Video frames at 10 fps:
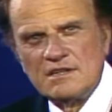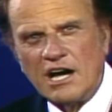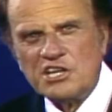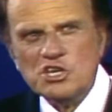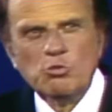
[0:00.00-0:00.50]

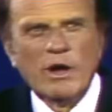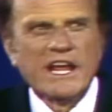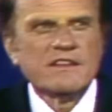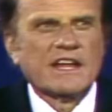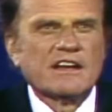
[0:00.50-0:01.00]
Are you
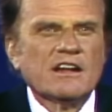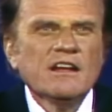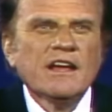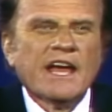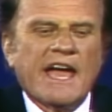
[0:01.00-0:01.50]
willing that
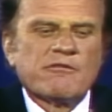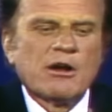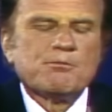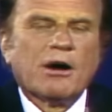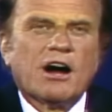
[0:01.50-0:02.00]

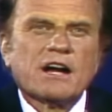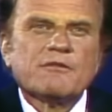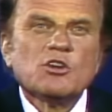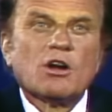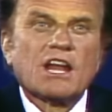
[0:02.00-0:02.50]
every part
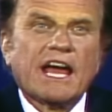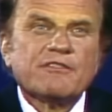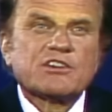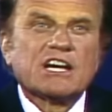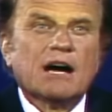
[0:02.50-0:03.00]
of your life
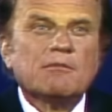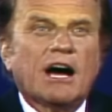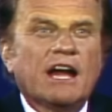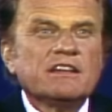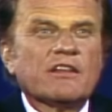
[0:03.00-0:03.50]
come
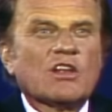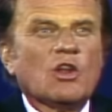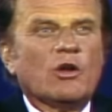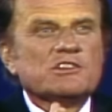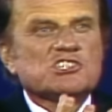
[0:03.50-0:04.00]
under the
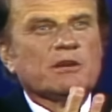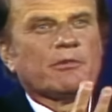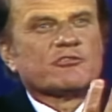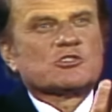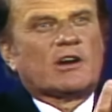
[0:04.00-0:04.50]
Lordship
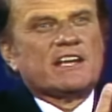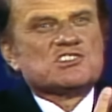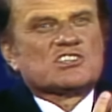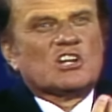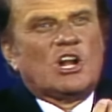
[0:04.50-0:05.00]
of
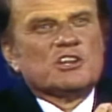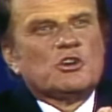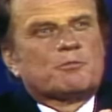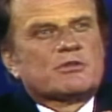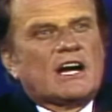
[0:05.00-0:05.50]
Christ and all
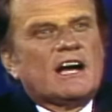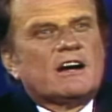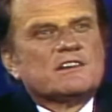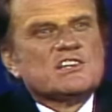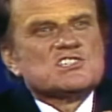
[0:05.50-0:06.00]
your
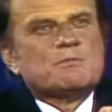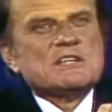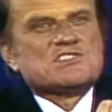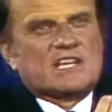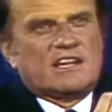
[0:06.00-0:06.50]
priorities be
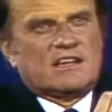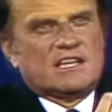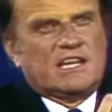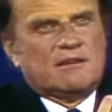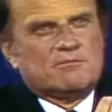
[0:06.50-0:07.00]
centered
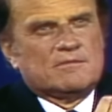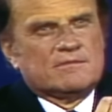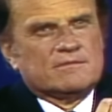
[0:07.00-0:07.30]
in Him?